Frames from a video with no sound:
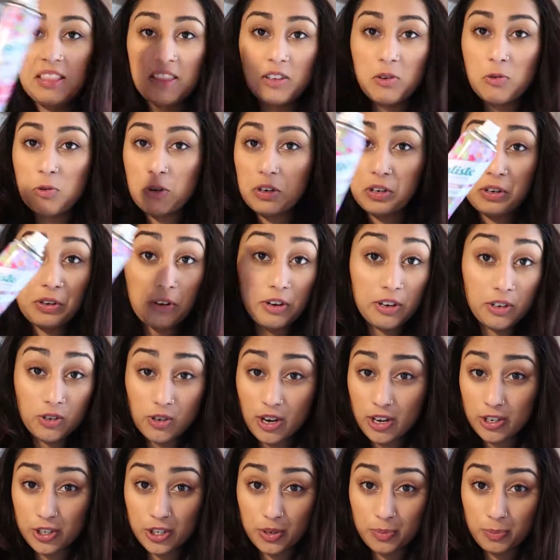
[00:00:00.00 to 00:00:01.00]
ordinary
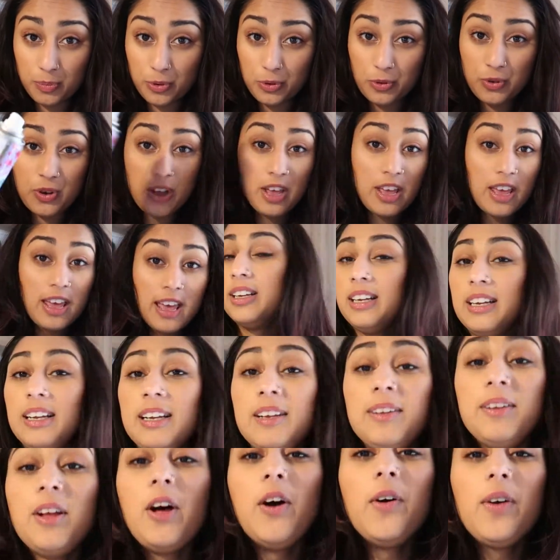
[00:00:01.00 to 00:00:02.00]
dry shampoo.
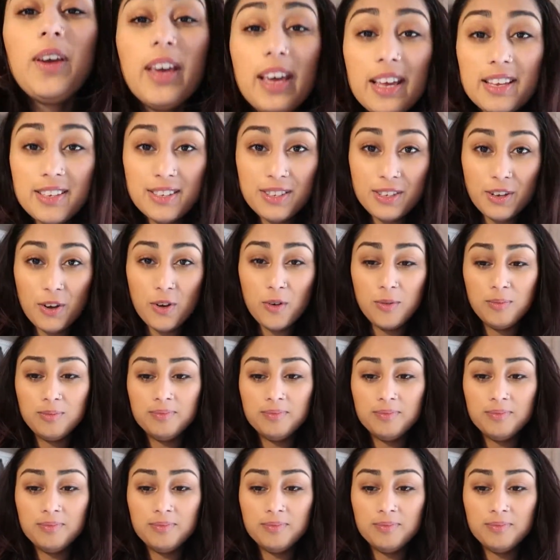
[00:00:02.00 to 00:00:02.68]
Okay, so